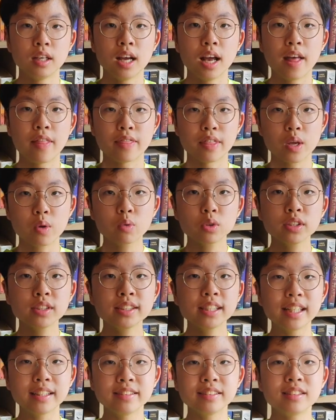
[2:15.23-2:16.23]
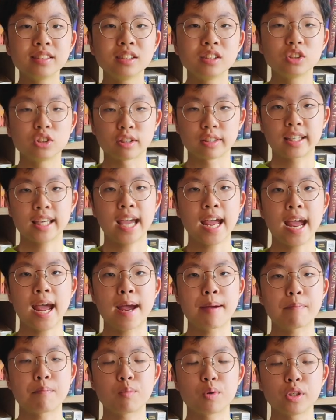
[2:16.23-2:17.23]
and they were sent to
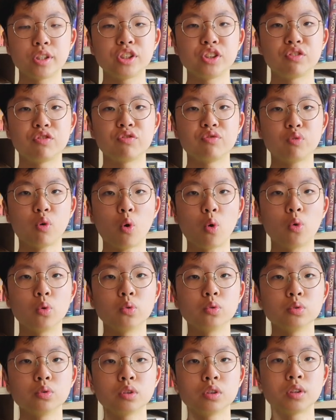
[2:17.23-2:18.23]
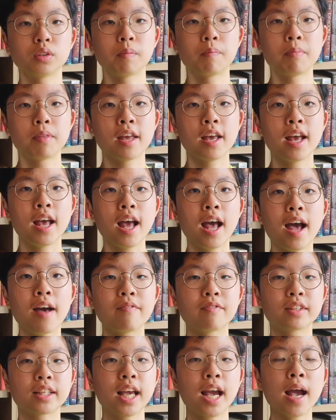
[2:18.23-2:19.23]
Cambridge Falls.
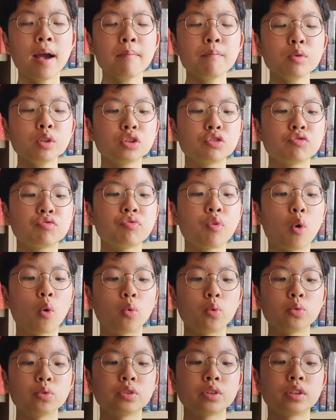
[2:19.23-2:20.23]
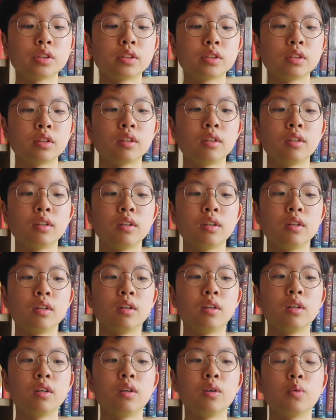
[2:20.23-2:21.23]
And Cambridge Falls
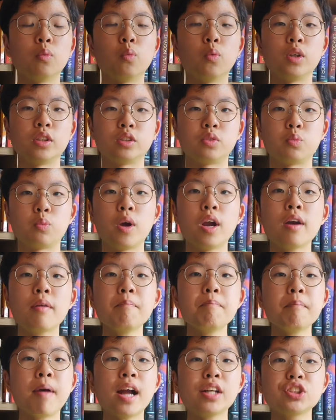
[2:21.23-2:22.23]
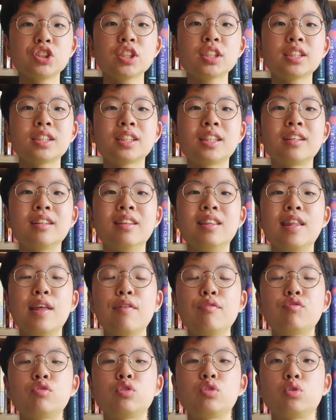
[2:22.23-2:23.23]
was where magic
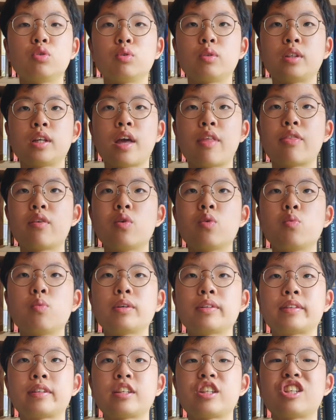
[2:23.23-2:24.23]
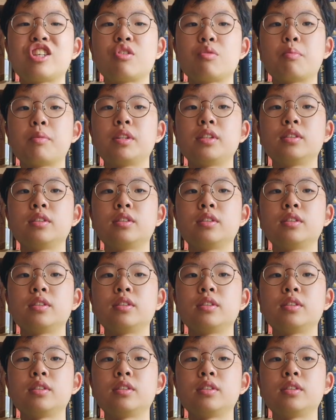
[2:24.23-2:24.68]
lived together with humans.